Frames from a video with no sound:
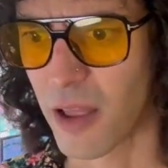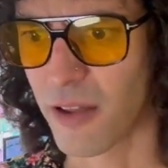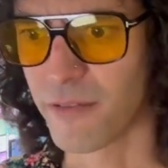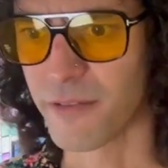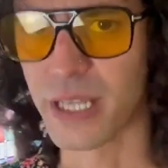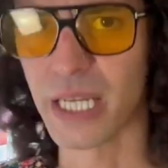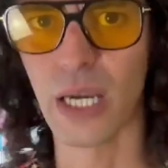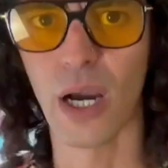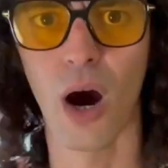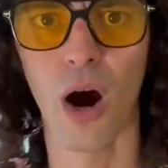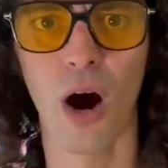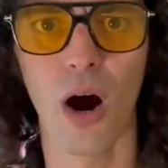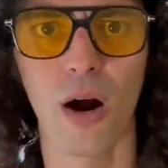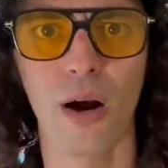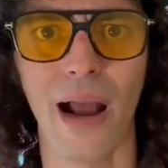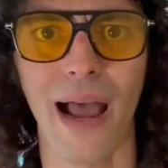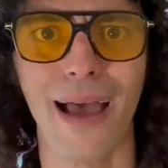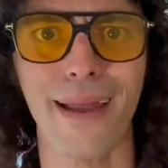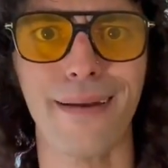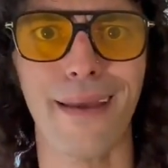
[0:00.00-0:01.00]

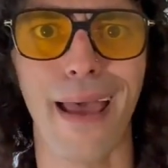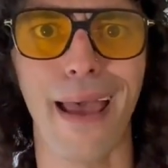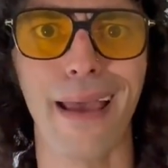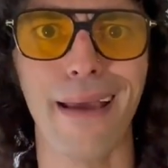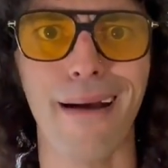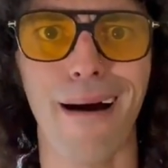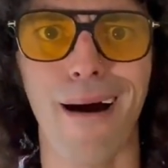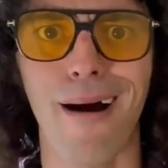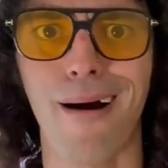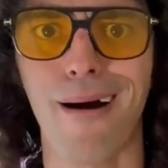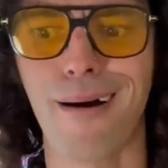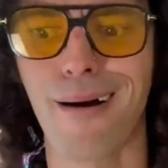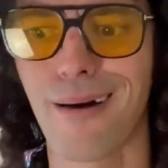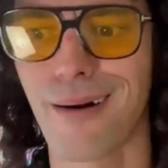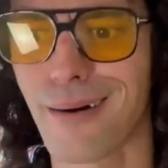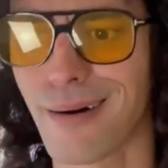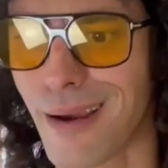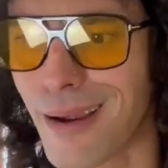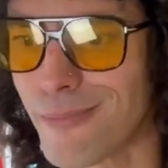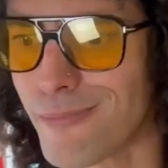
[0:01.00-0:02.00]
VR and
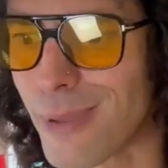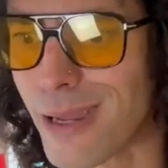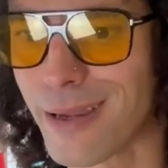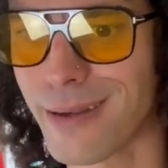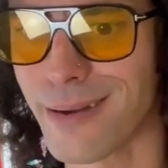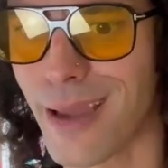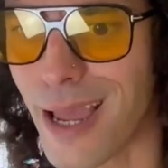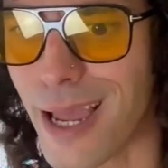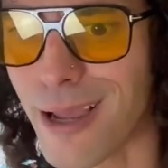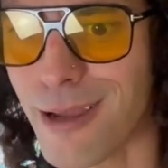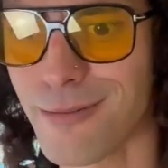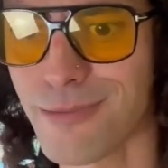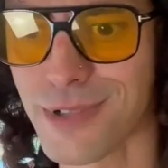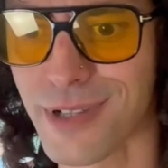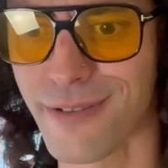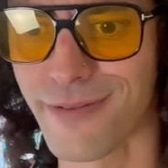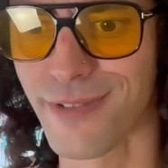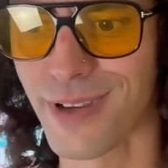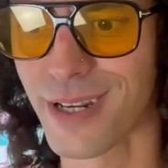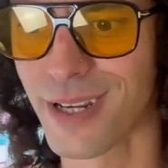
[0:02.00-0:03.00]
AR and make games
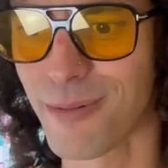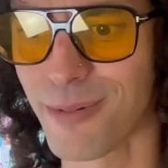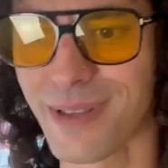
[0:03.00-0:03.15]
and video,